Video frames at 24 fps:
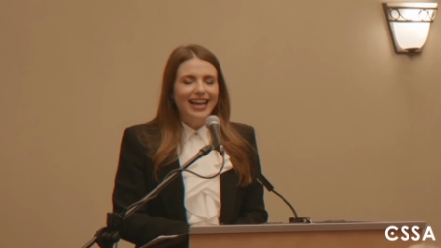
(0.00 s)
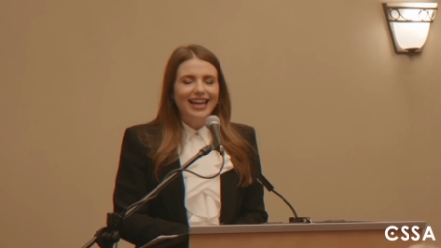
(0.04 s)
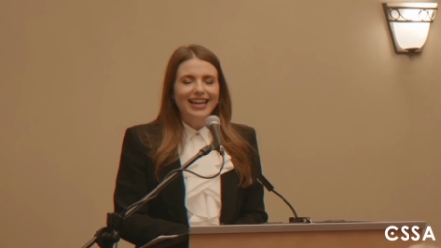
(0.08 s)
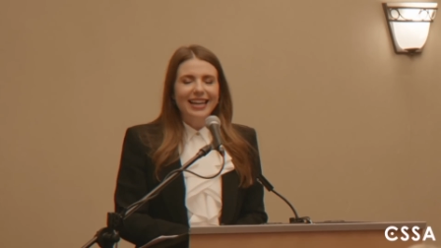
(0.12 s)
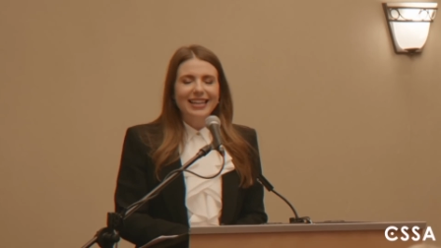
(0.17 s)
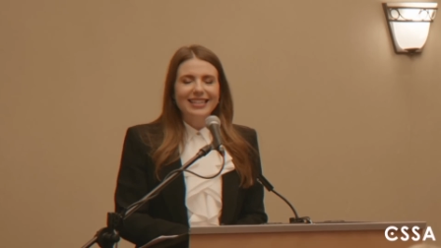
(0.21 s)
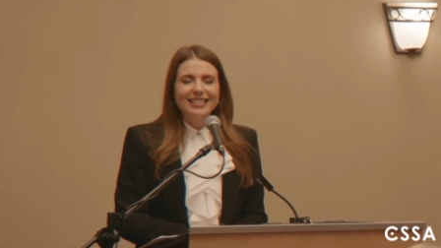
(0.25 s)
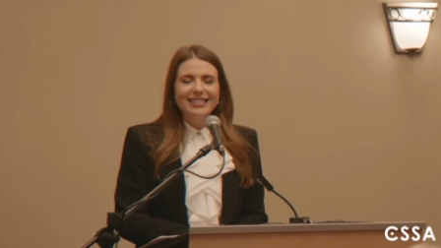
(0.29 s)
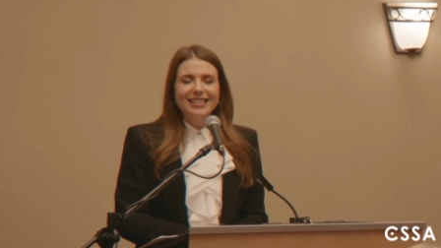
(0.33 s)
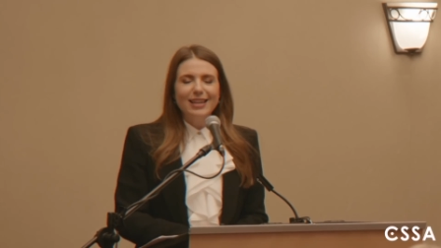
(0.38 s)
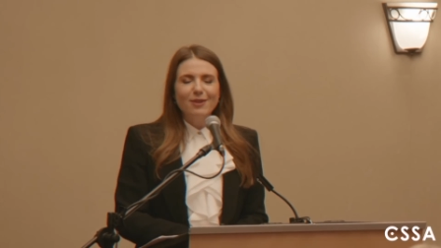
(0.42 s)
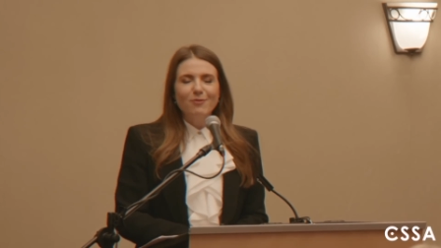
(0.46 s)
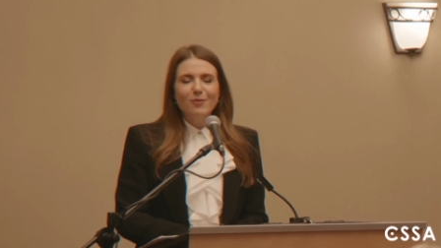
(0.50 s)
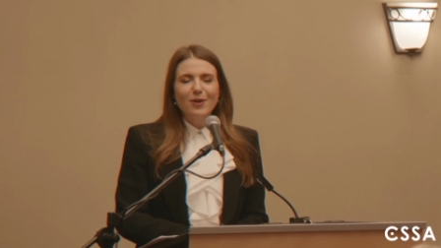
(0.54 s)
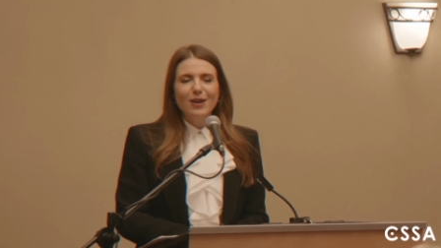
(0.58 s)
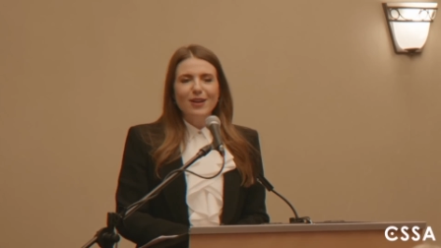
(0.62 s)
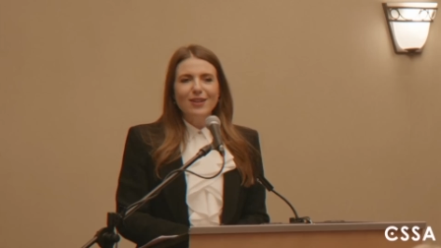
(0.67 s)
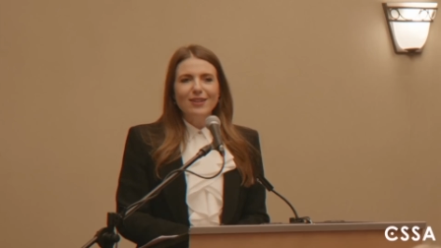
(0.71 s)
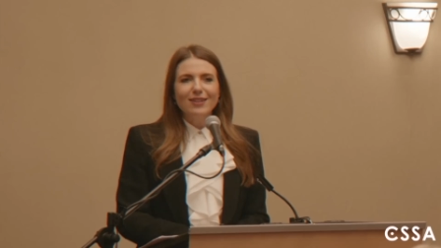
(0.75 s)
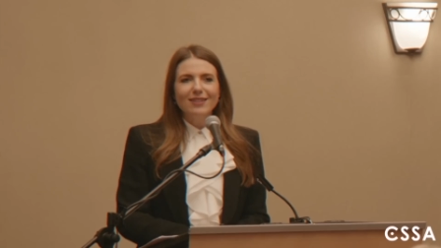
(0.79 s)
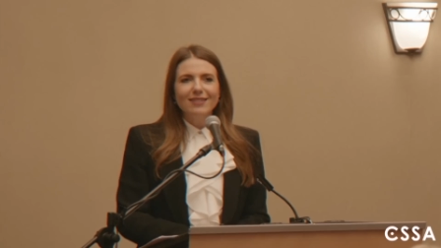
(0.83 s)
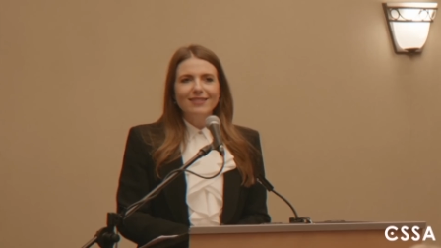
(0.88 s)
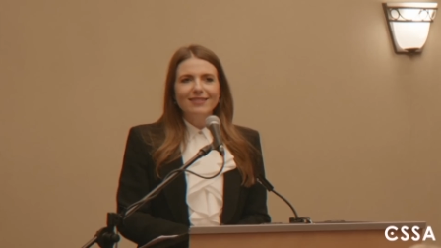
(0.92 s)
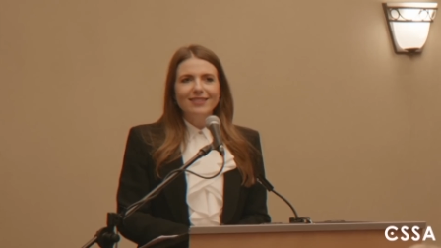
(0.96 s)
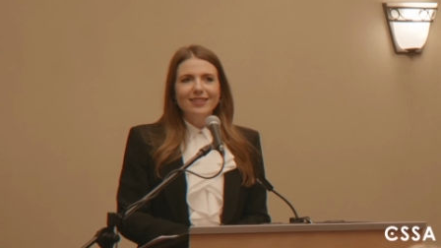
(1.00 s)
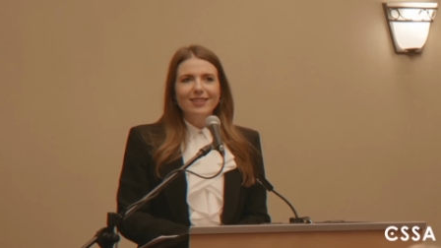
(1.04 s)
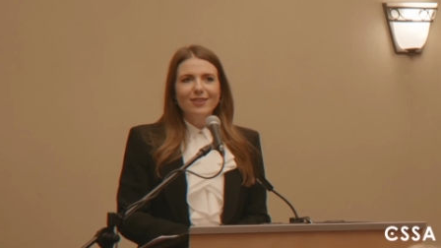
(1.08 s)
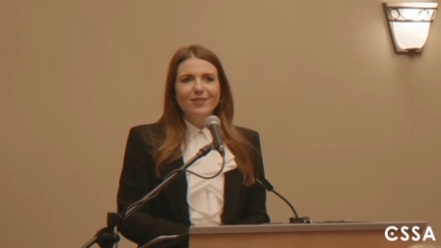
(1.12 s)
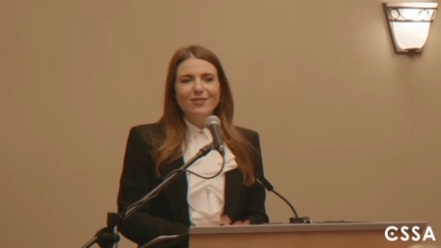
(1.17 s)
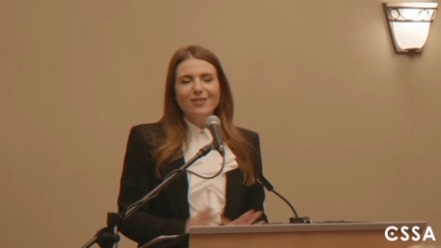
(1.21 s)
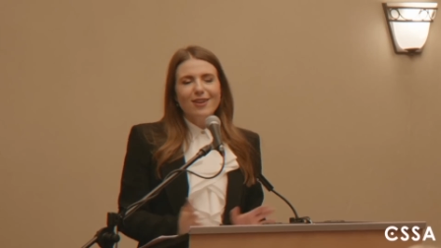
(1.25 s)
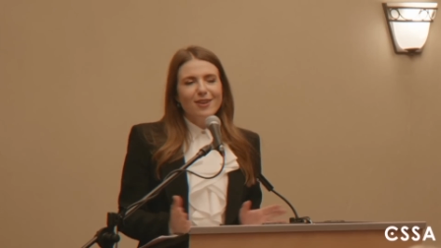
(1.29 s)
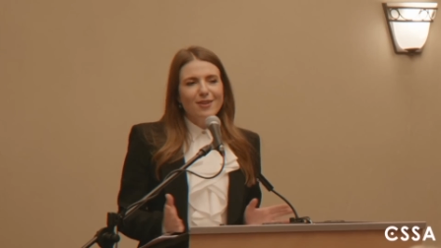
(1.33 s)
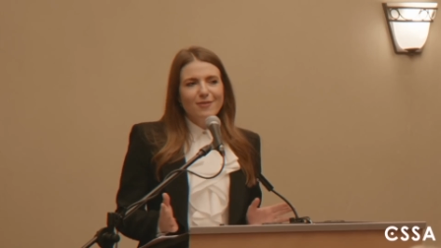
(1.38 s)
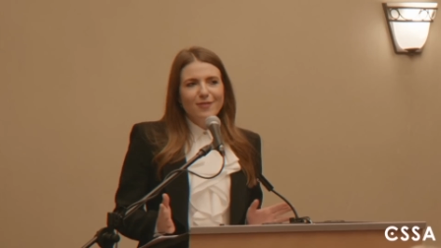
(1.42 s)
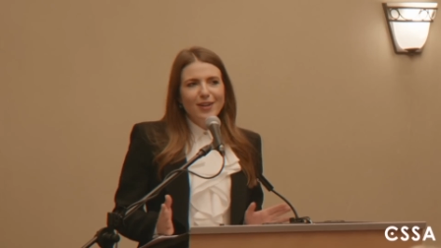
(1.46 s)
And I said, Well,
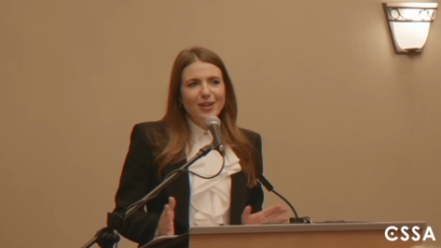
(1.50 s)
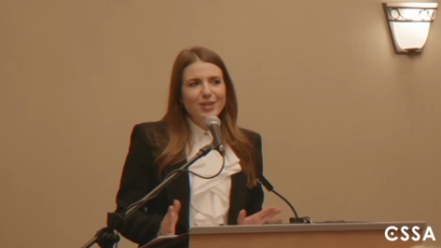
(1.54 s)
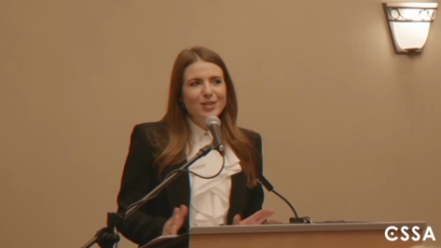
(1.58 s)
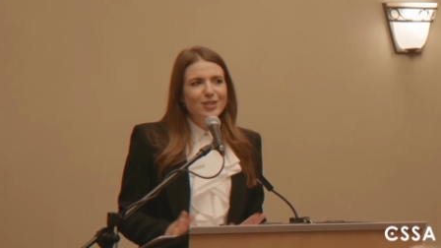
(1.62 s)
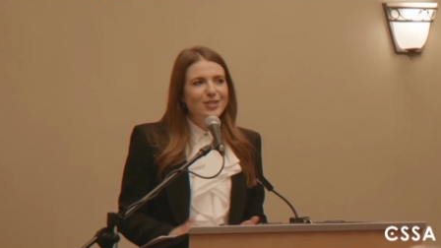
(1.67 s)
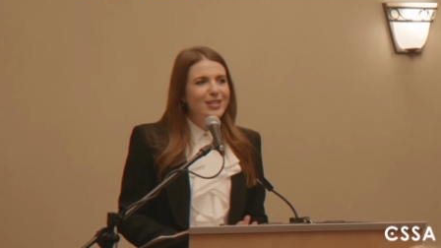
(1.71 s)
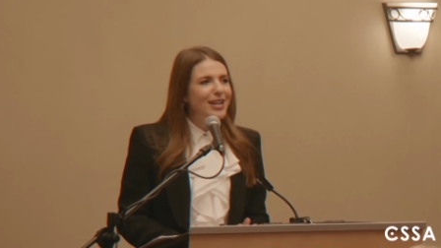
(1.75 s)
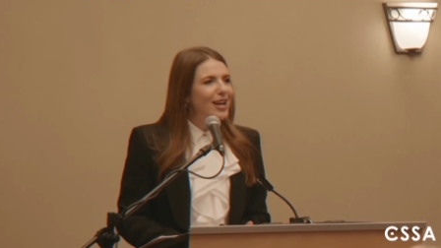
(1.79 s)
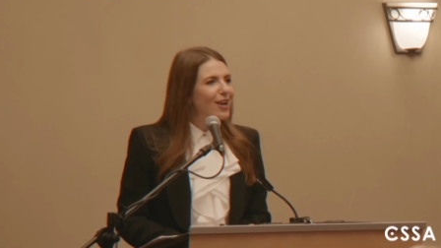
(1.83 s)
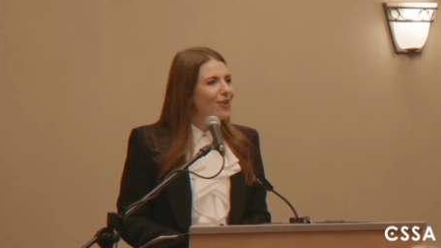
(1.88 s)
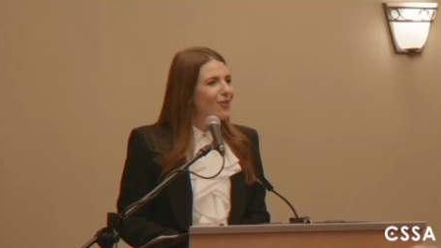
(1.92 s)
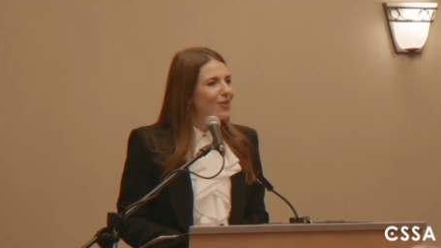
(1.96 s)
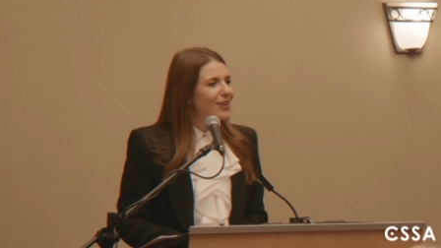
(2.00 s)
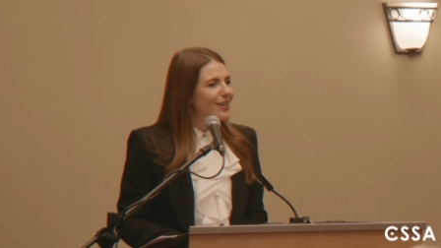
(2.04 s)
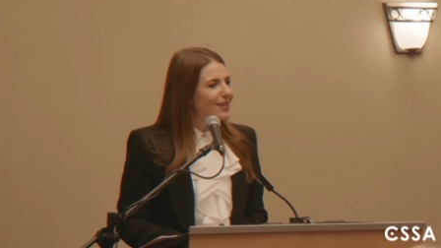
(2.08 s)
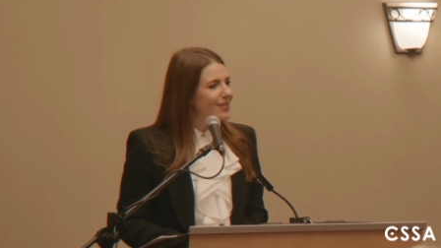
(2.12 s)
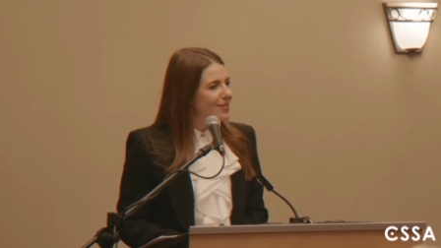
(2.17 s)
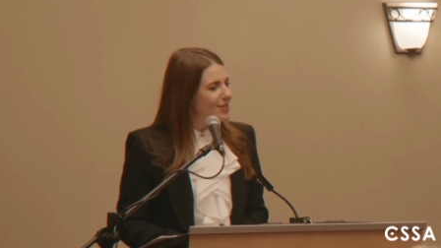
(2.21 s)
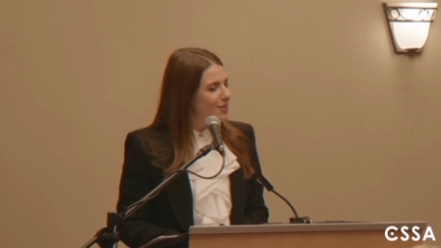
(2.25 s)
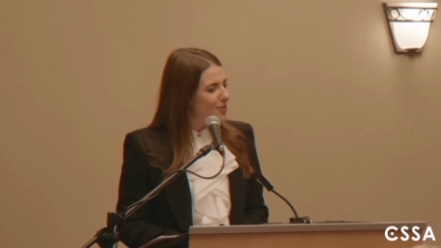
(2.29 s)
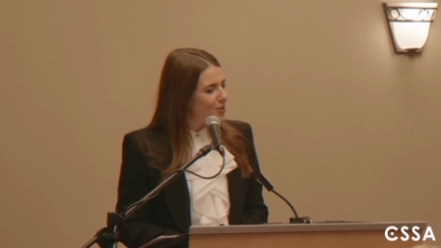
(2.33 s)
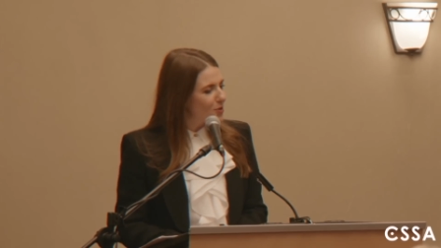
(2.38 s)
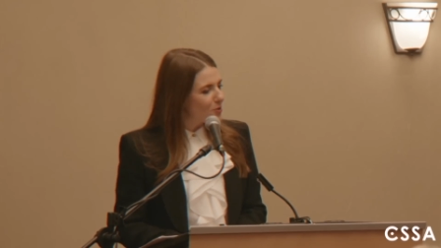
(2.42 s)
you're not a vegetarian,